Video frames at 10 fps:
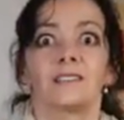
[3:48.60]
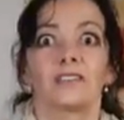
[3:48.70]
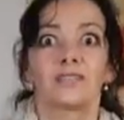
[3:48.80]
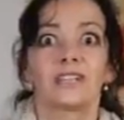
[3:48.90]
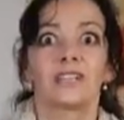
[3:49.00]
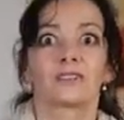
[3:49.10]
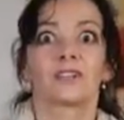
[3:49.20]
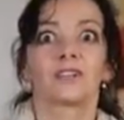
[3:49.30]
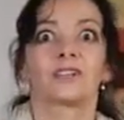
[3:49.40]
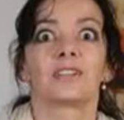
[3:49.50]
Totally
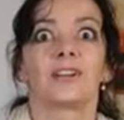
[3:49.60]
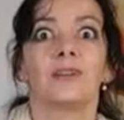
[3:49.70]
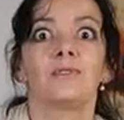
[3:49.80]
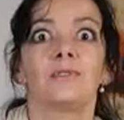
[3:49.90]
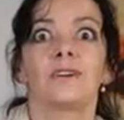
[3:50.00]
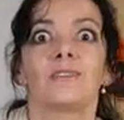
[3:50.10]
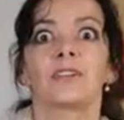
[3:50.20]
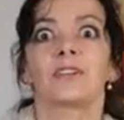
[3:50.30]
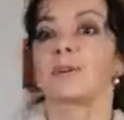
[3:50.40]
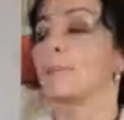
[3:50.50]
different look now. I
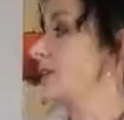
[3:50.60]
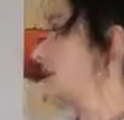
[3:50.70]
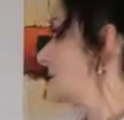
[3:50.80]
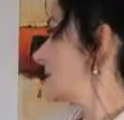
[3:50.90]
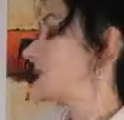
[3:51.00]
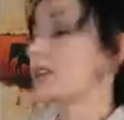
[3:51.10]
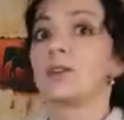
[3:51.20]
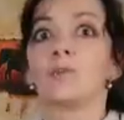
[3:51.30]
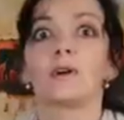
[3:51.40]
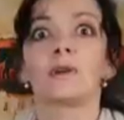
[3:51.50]
think you can better see it in
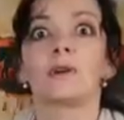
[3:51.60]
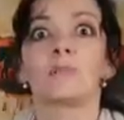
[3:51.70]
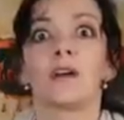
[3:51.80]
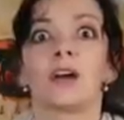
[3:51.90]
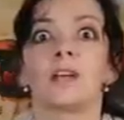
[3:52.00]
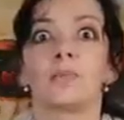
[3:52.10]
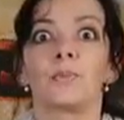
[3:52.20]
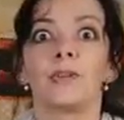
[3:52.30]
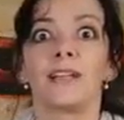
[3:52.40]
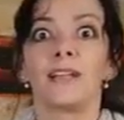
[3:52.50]
the mirror behind
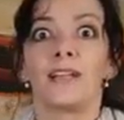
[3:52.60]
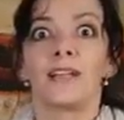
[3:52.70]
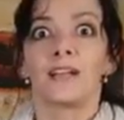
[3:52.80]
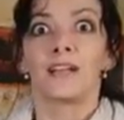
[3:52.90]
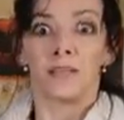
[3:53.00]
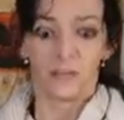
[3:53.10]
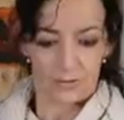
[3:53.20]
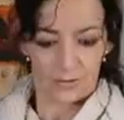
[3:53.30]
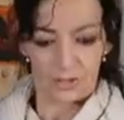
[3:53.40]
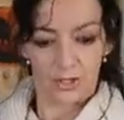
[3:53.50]
me.
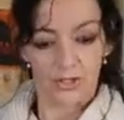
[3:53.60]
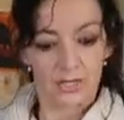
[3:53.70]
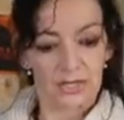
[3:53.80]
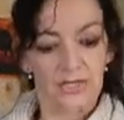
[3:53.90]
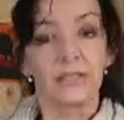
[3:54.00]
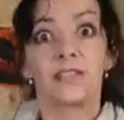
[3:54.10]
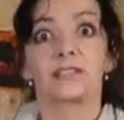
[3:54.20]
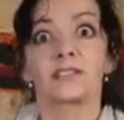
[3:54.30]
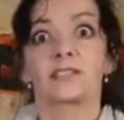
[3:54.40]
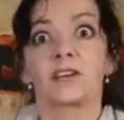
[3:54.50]
A chunky
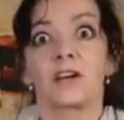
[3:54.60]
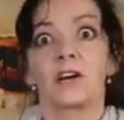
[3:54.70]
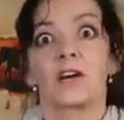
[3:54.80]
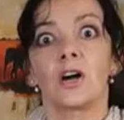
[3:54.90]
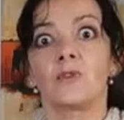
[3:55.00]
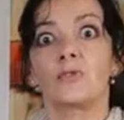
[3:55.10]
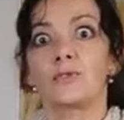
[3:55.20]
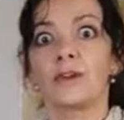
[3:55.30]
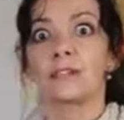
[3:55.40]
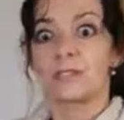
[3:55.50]
knit
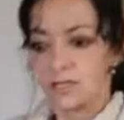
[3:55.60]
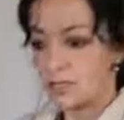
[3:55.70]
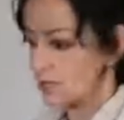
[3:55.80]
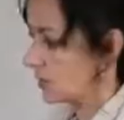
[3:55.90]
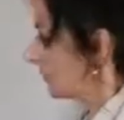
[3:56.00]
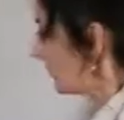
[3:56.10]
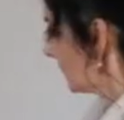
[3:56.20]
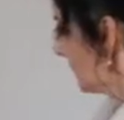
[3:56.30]
over it, some